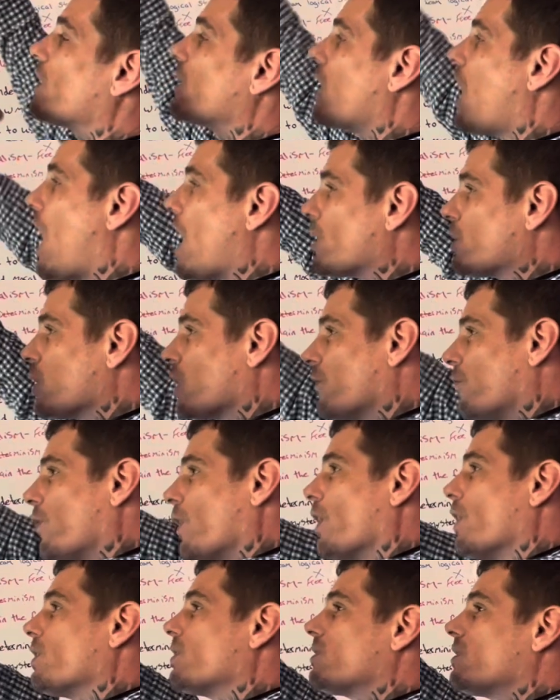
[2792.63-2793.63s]
logic
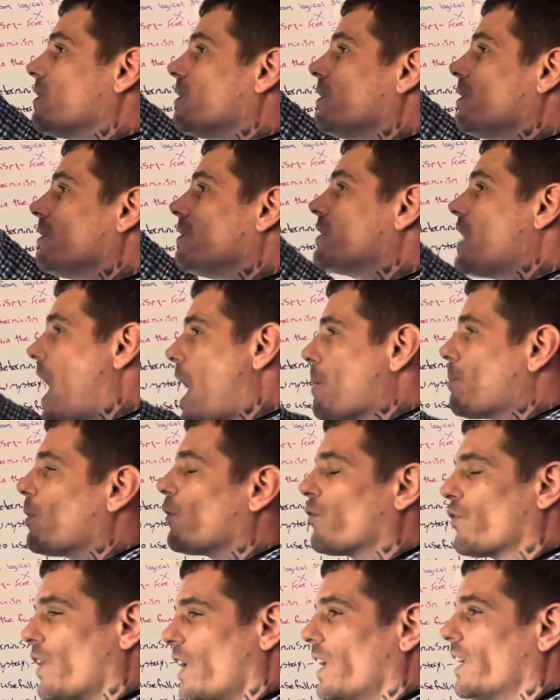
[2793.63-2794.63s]
first type
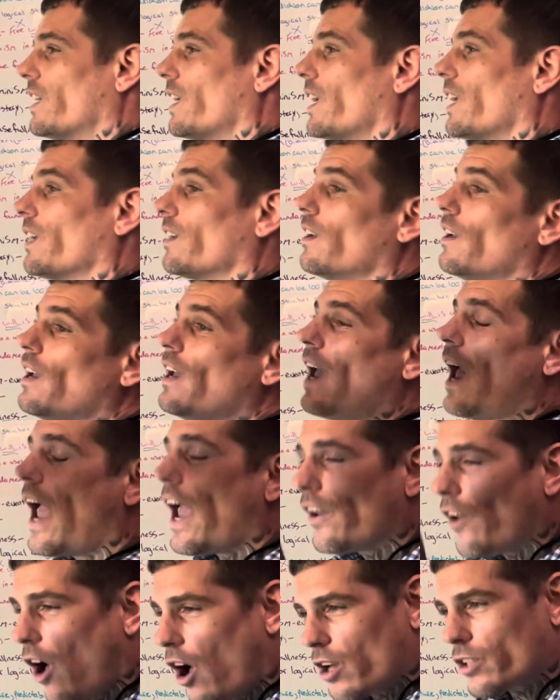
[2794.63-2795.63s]
of thinking,
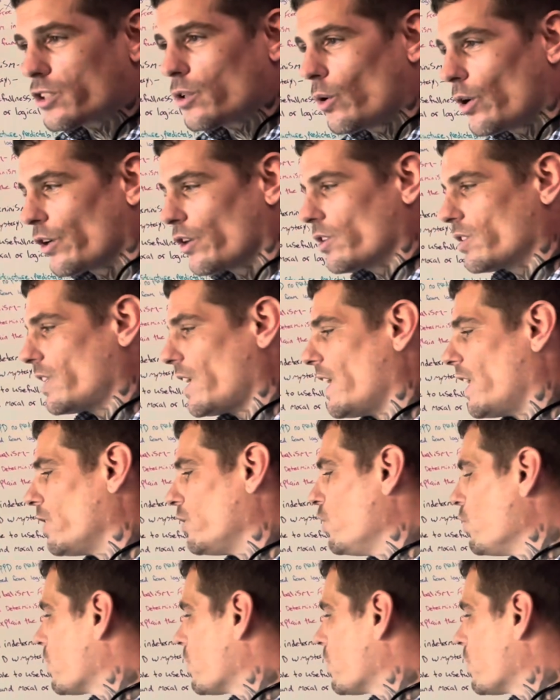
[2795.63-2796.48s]
and also understand you